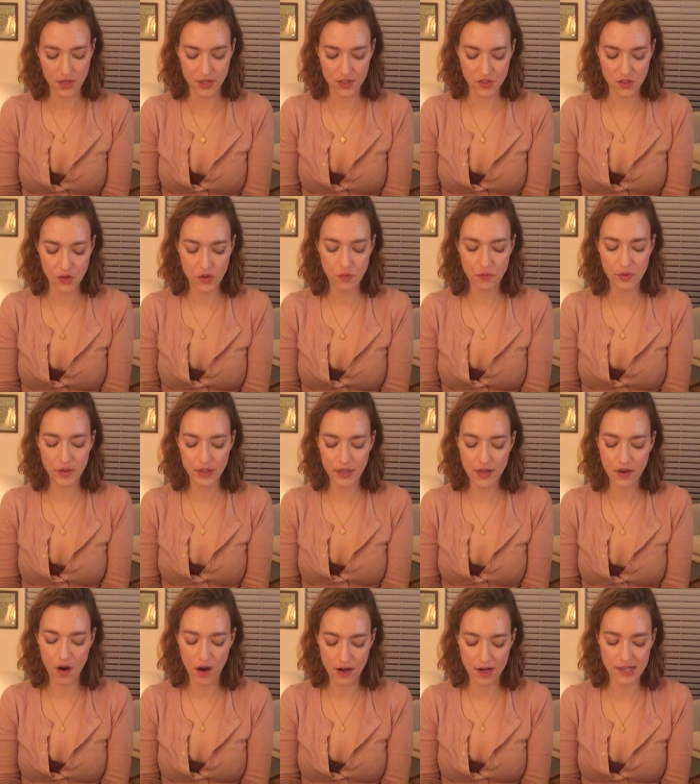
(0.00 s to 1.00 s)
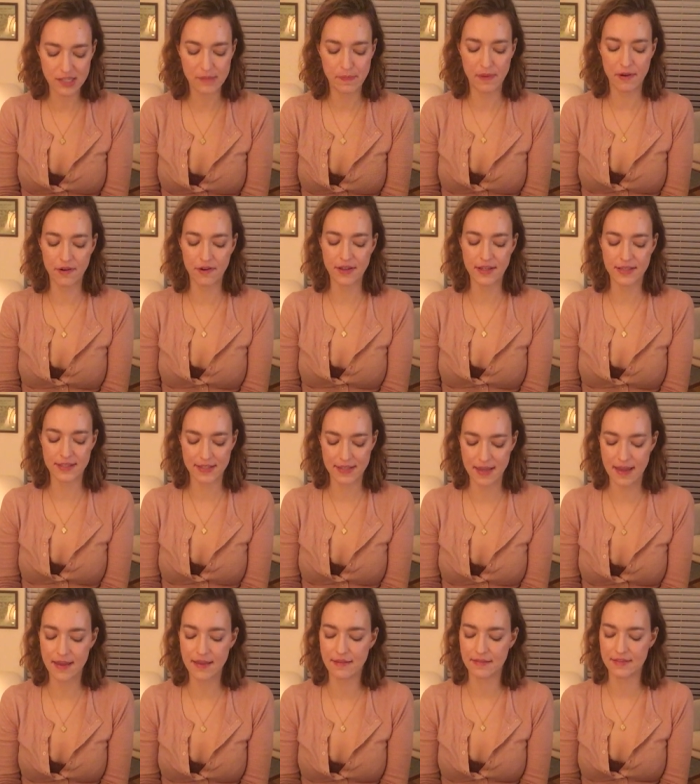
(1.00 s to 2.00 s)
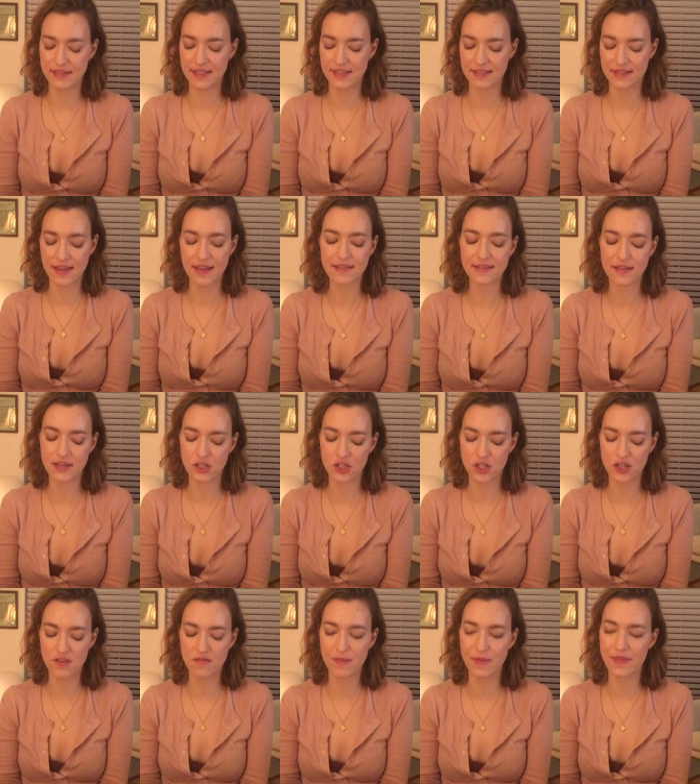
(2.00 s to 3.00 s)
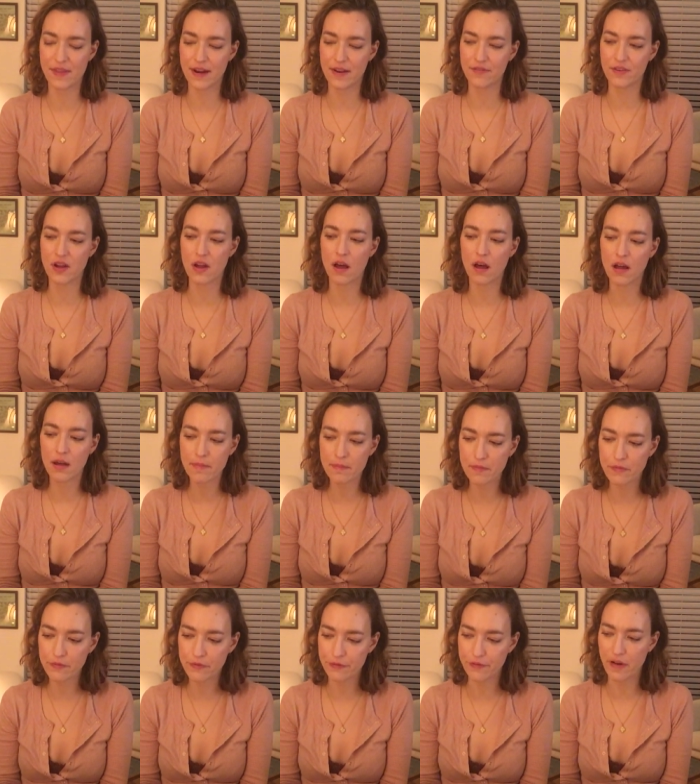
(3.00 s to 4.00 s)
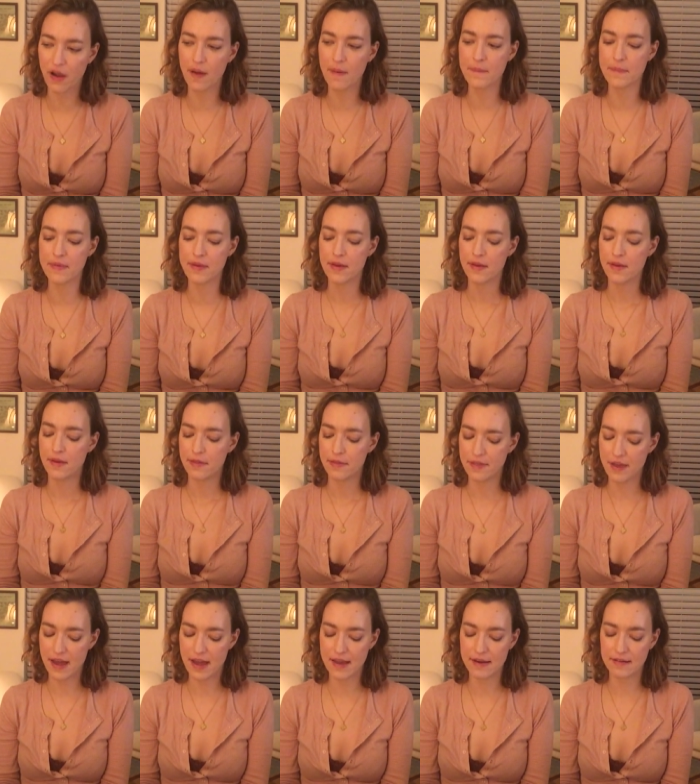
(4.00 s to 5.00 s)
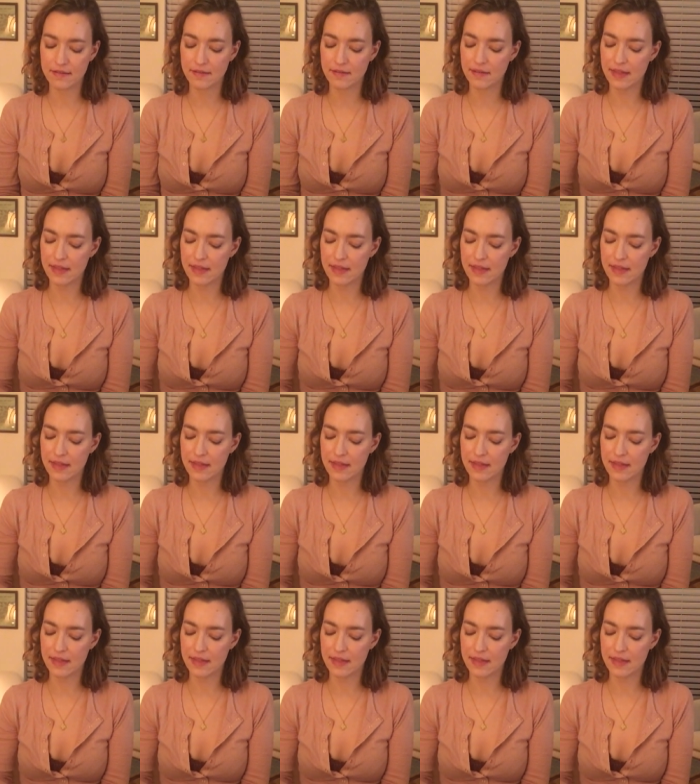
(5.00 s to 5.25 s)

So you really are experiencing success and achievement that have come from that,